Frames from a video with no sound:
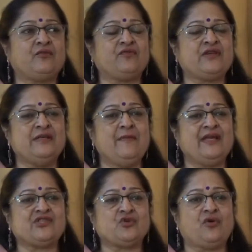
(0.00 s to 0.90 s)
written my
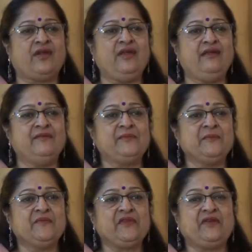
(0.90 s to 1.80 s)
story,
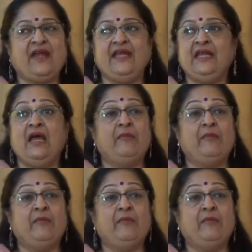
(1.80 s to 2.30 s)
right?